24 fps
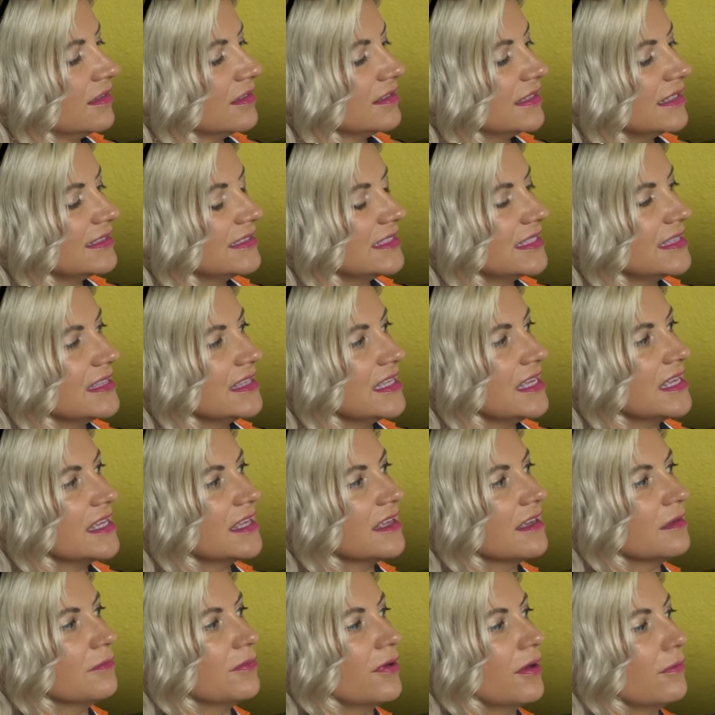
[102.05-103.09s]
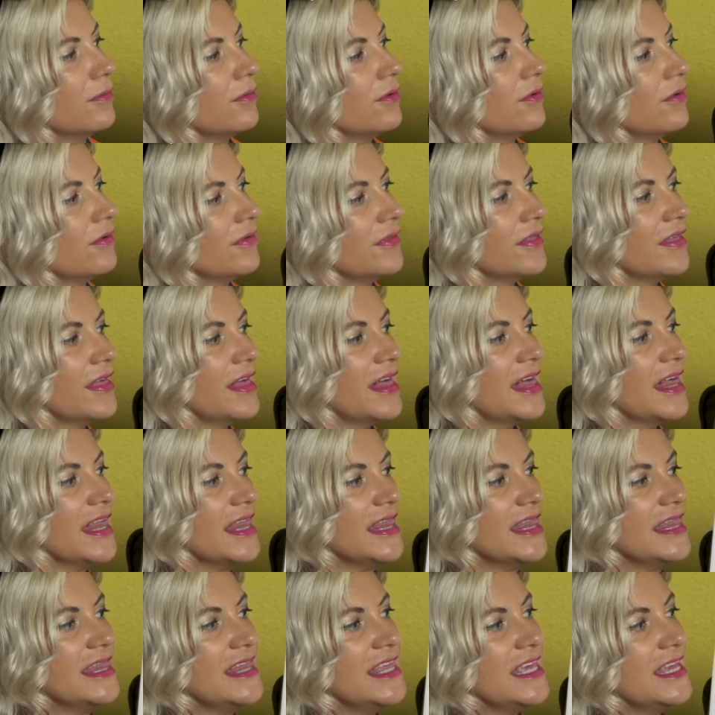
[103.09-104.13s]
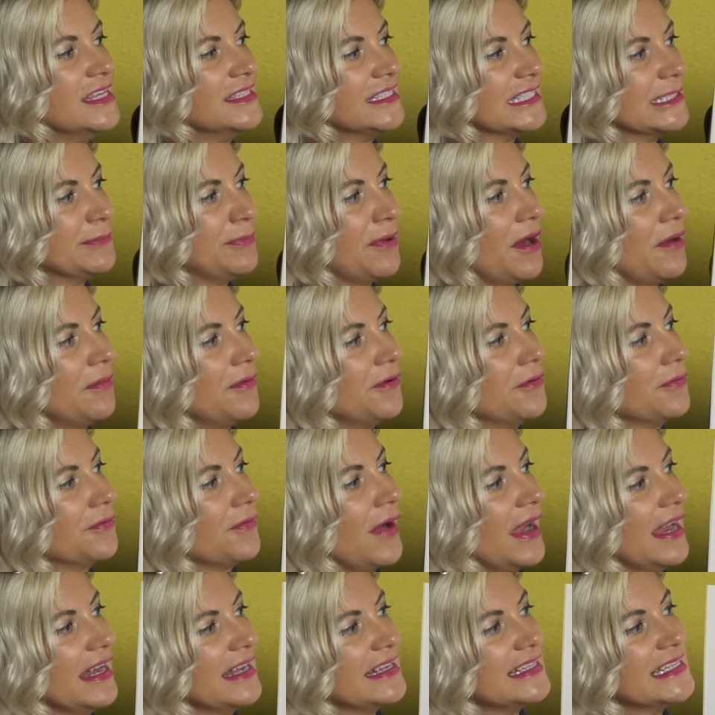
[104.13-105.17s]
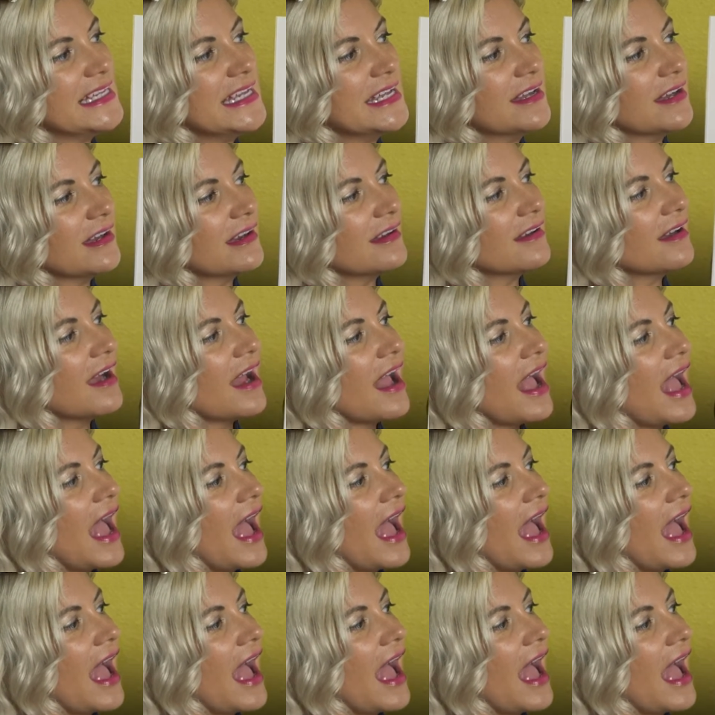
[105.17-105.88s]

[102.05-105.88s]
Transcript: That's a thinking bubble. This bubble right here